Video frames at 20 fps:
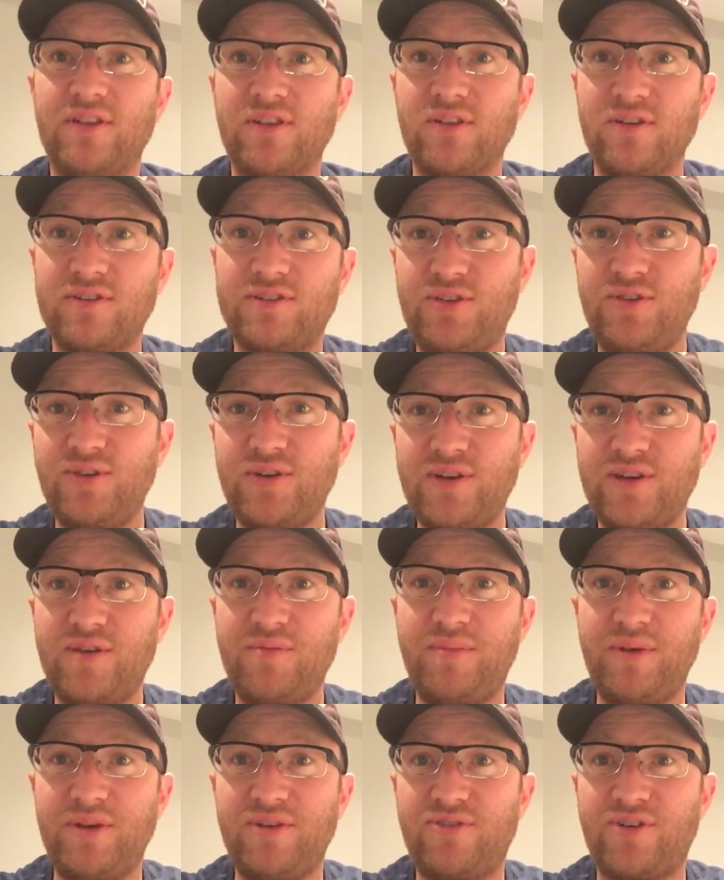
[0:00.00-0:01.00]
looks too good to
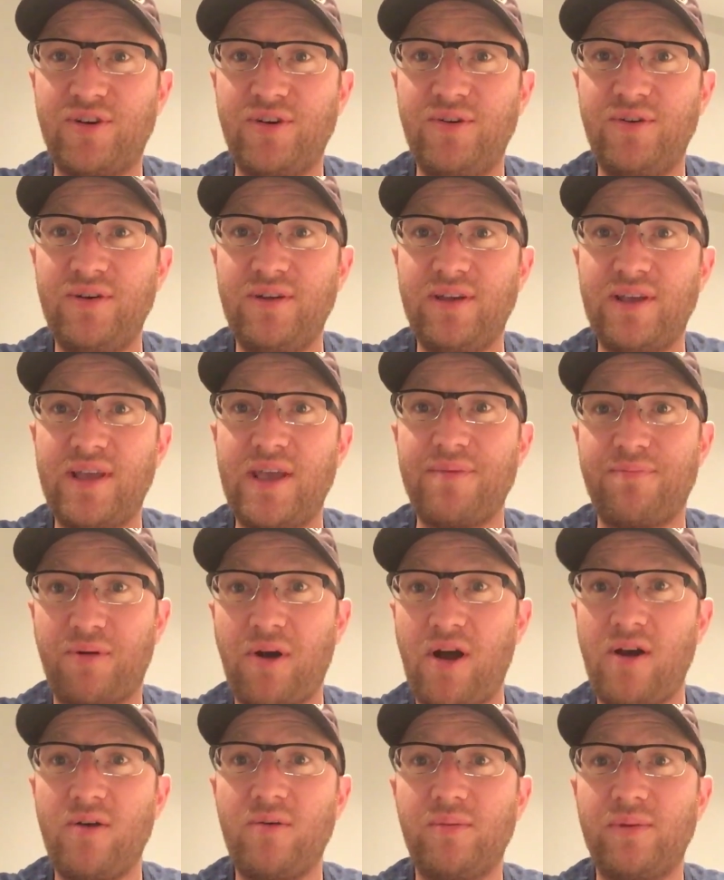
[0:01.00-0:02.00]
be true, it
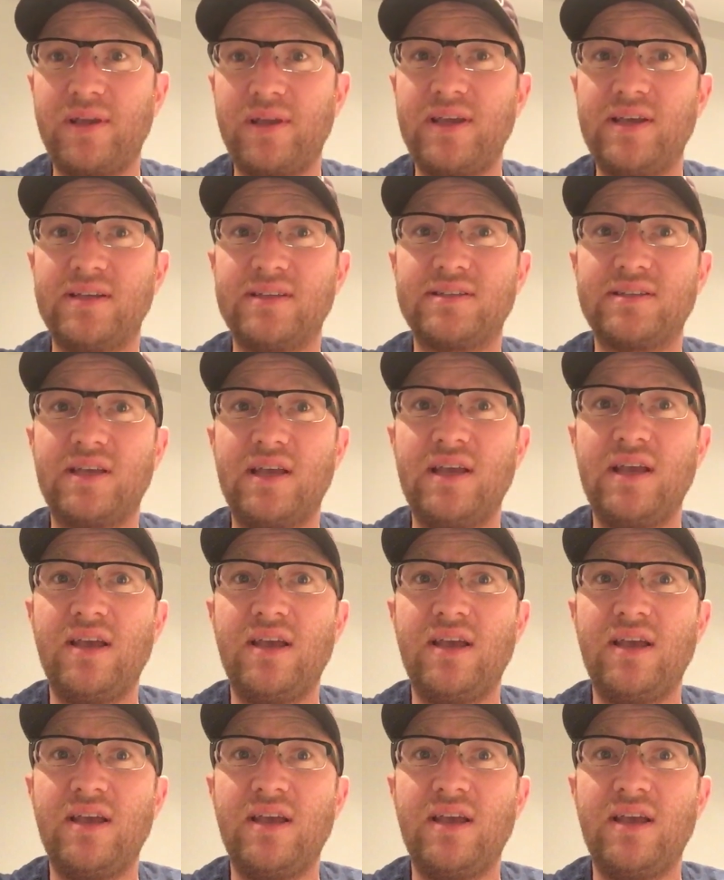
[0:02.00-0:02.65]
probably is.